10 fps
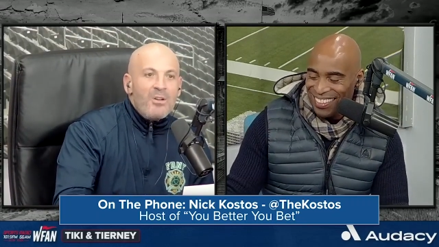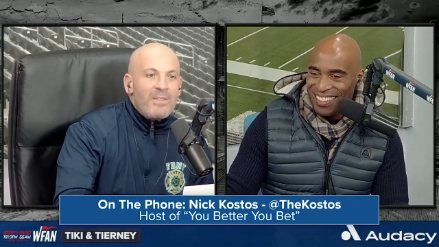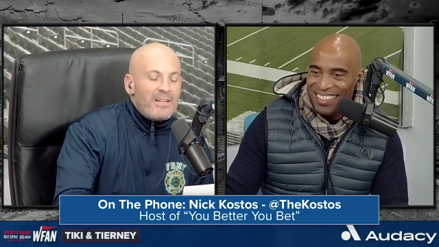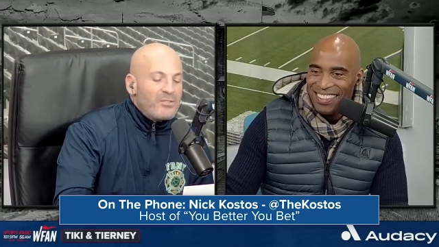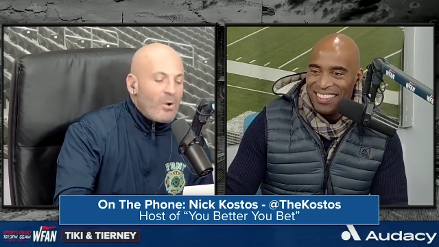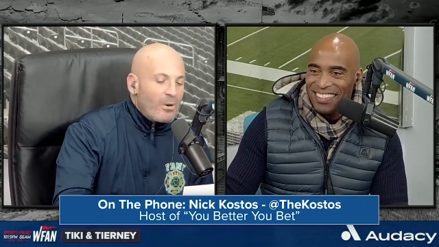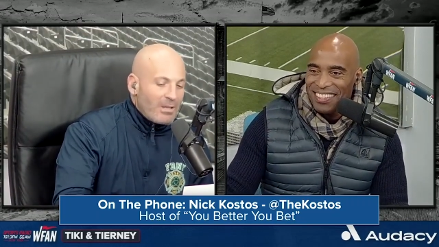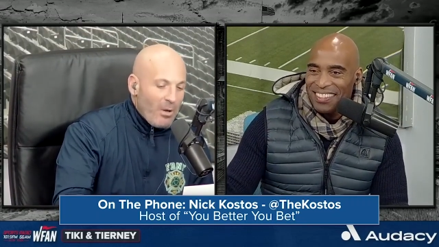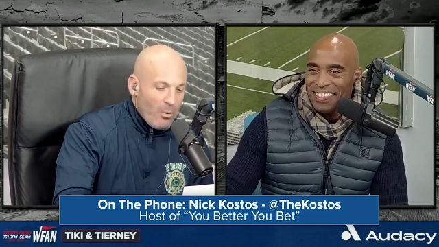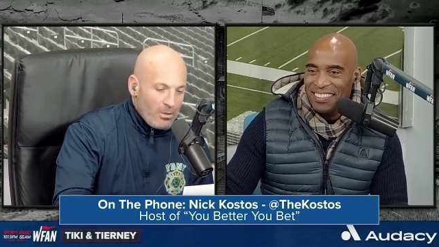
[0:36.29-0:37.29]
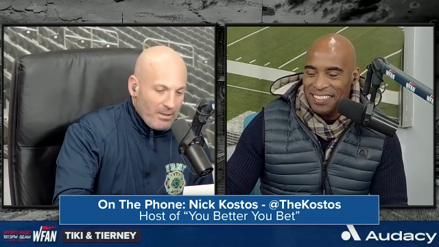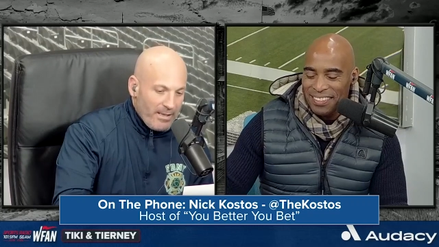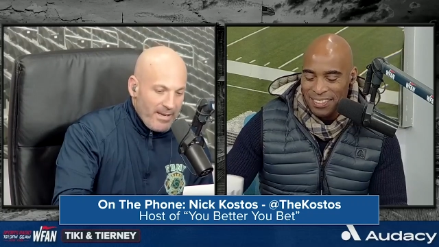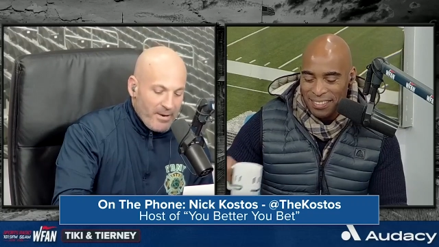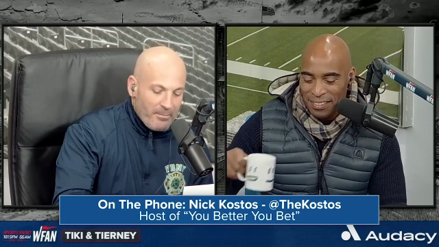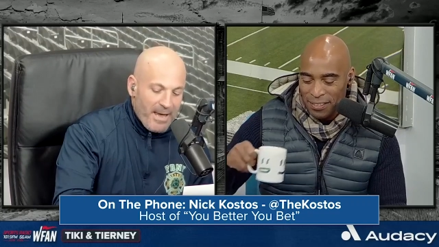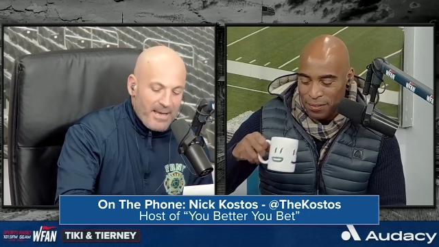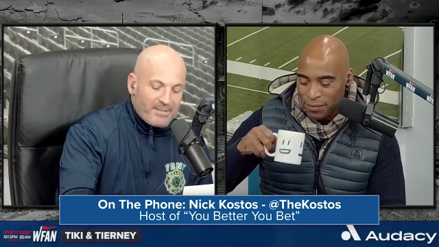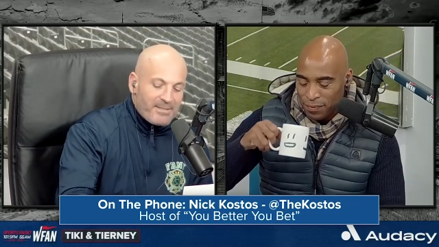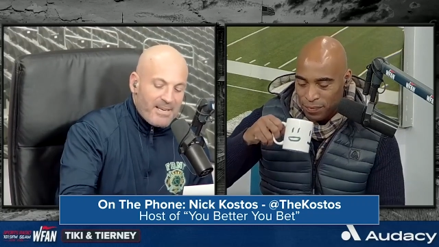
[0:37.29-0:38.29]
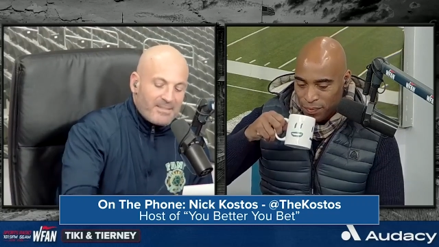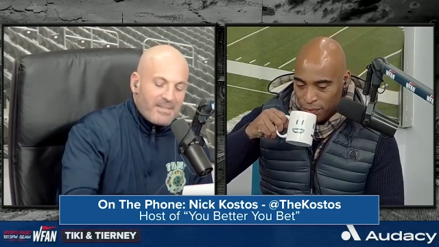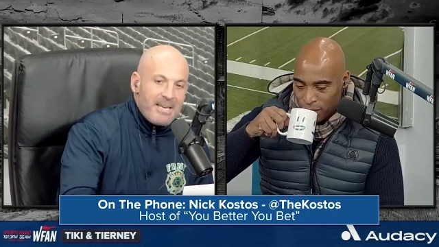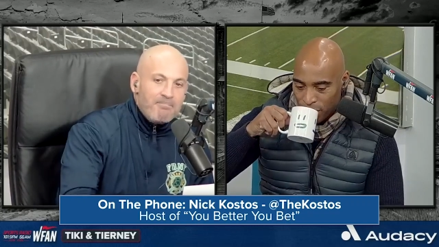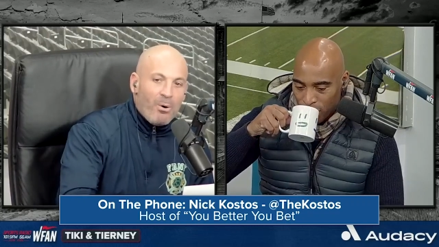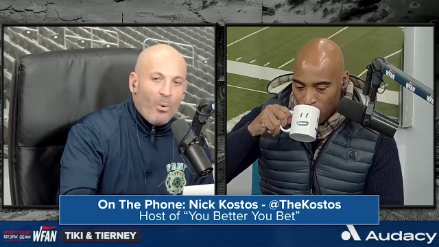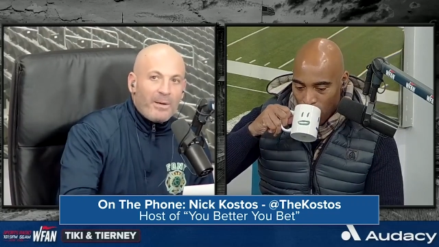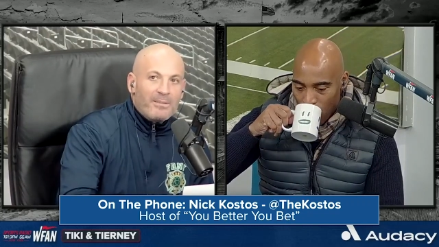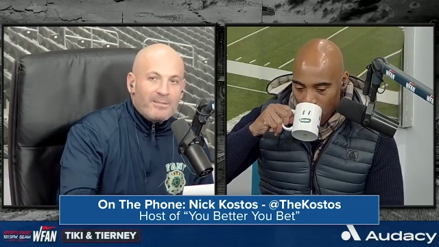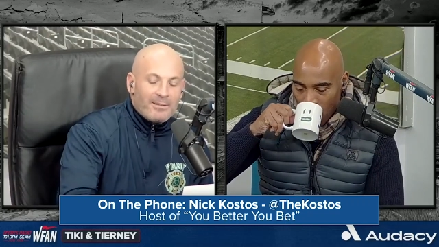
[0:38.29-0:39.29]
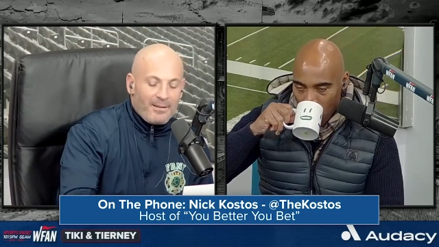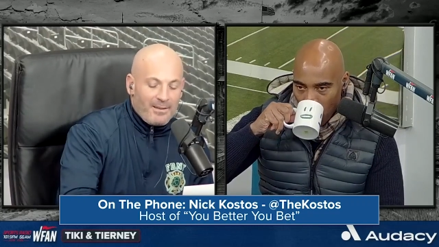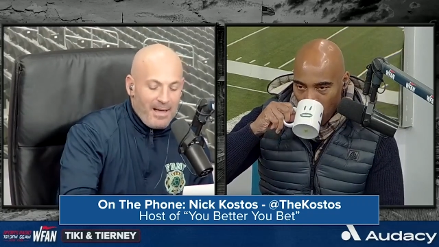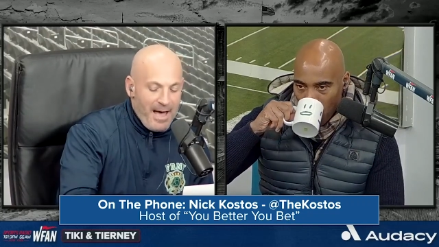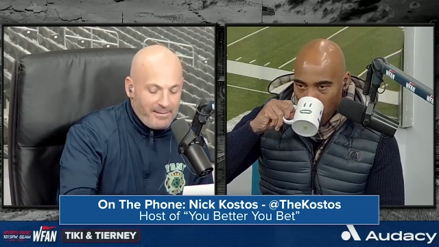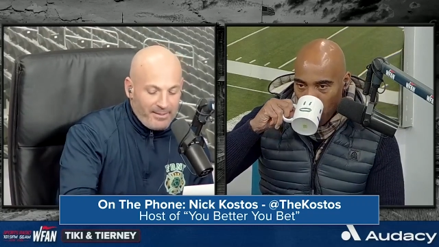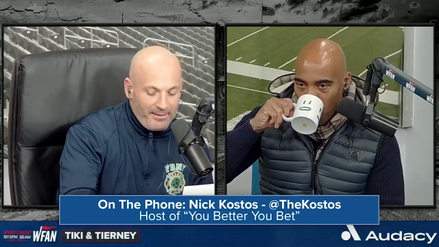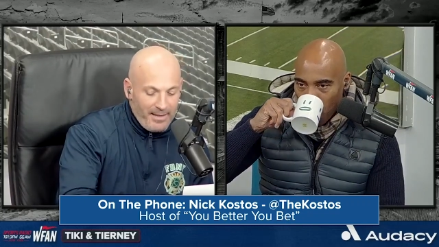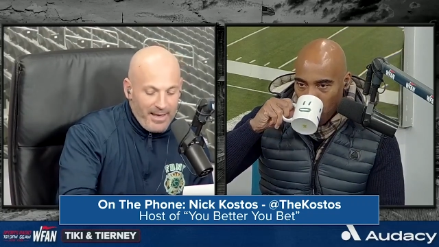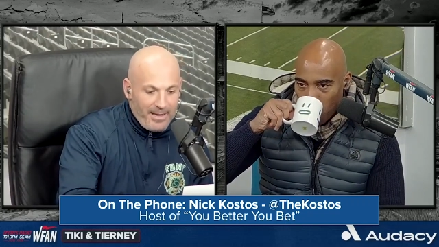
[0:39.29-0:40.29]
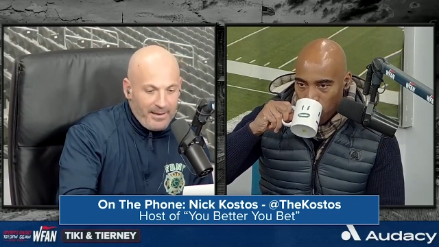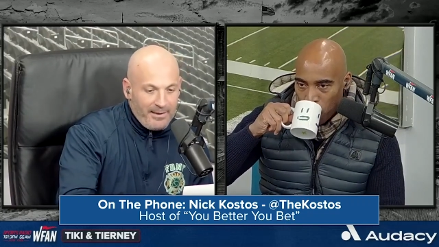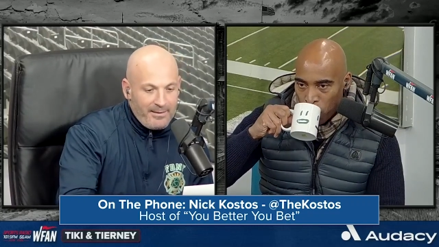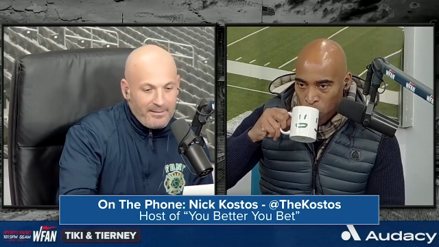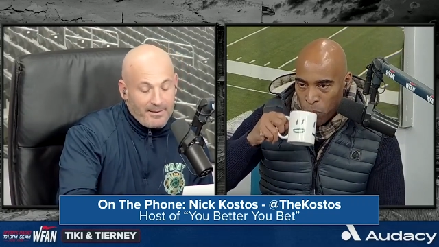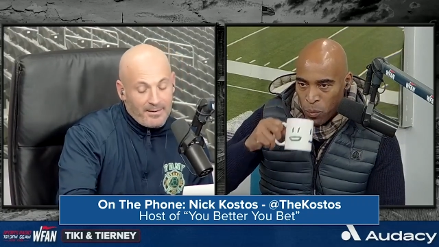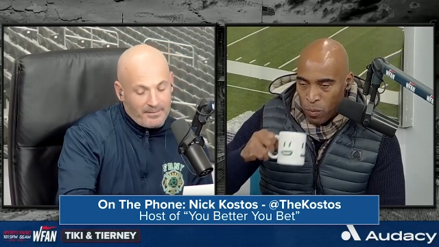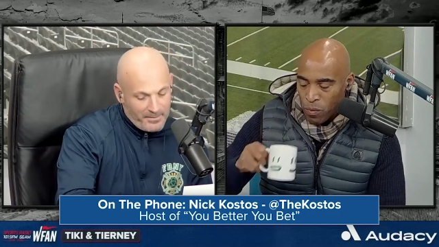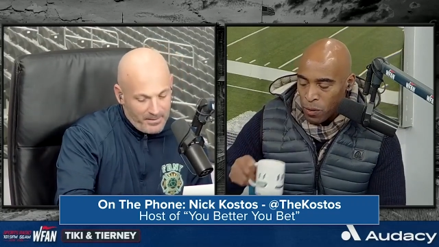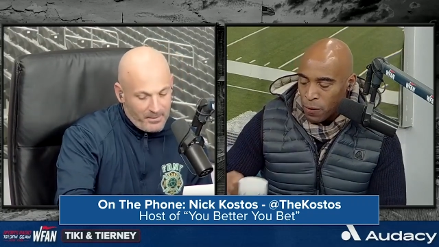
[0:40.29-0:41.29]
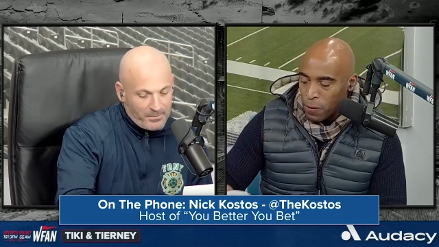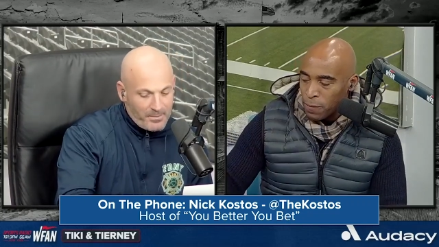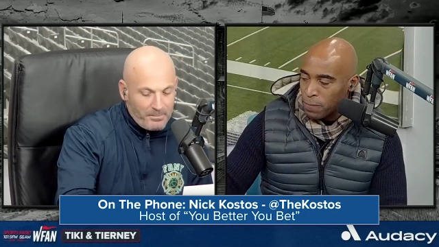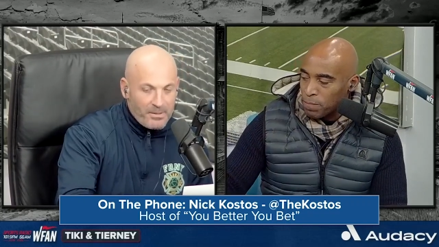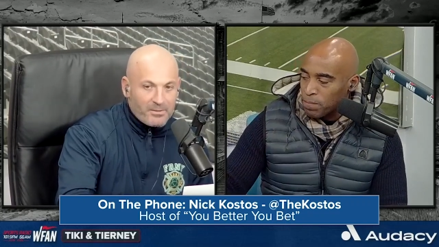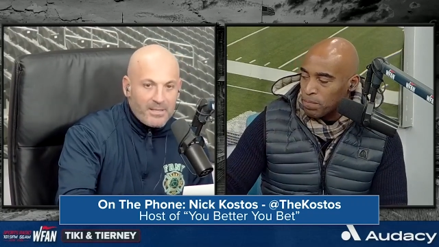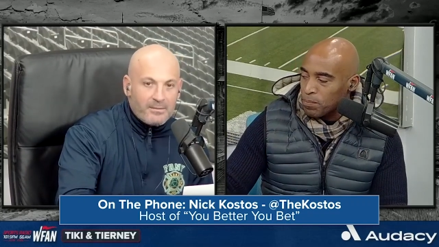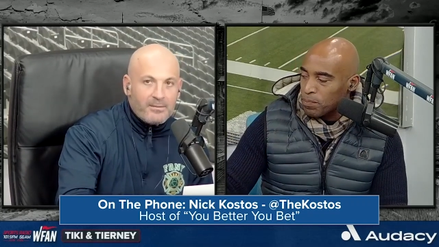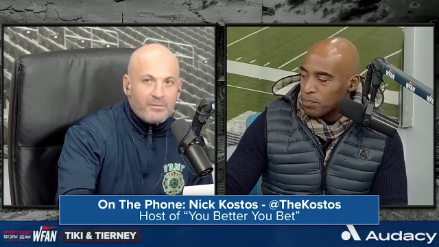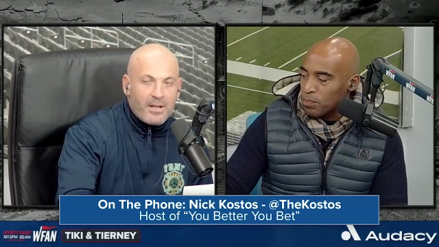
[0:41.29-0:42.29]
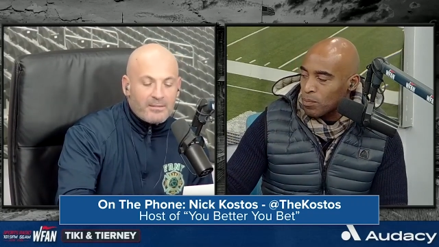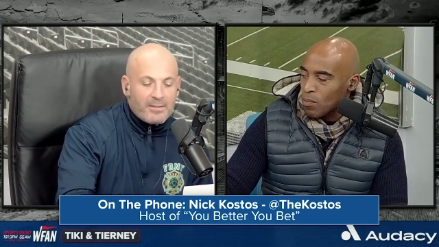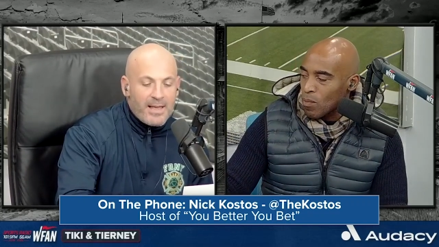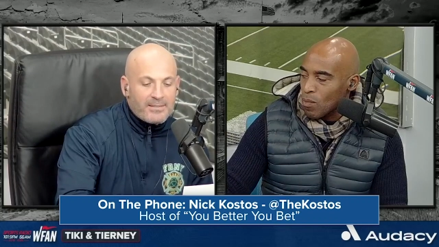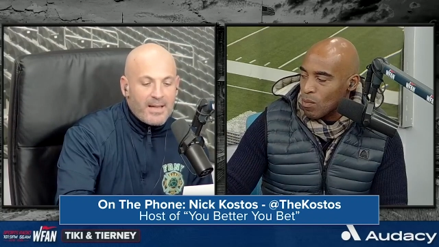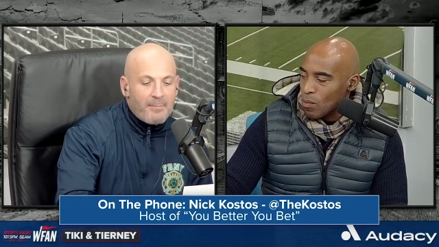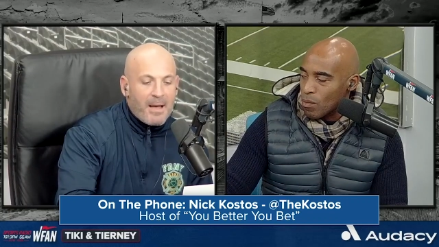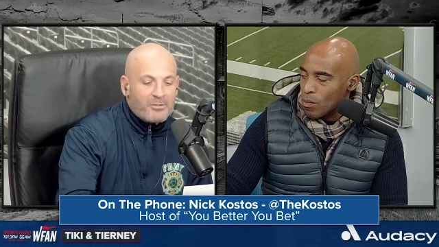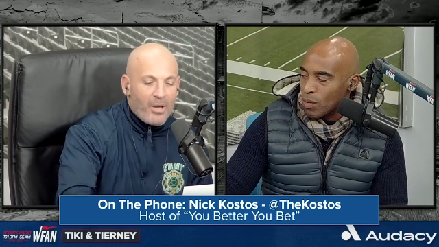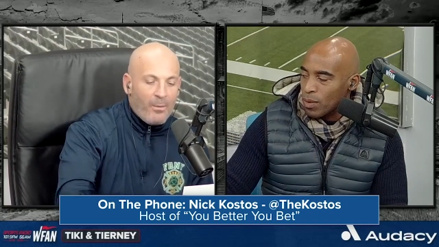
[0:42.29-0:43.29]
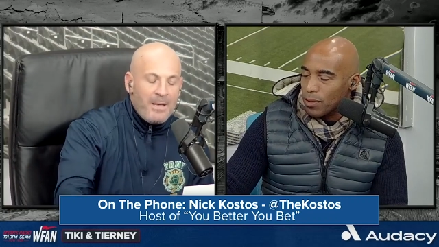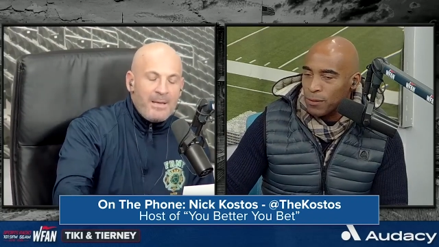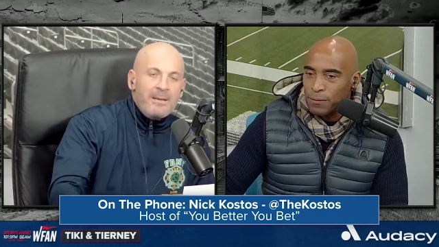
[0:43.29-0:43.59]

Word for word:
Speaker 1: Let's start locally here, man. 16 points, a lot to lay. You know, we know what the Bills did to the Jets last time out. So